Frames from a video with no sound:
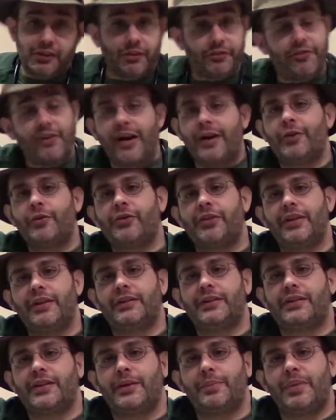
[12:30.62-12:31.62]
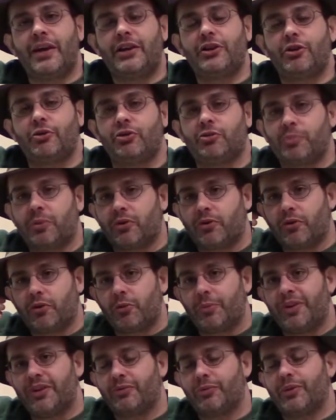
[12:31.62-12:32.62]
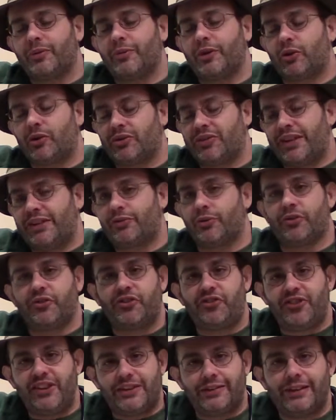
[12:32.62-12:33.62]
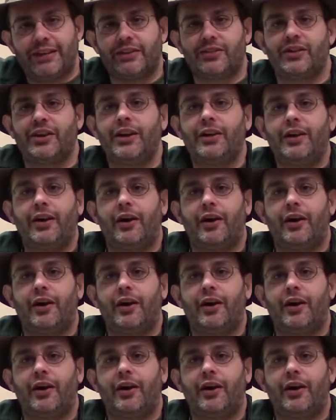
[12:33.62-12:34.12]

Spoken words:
The final thing that they may do is put a little bit of what we call dental sealant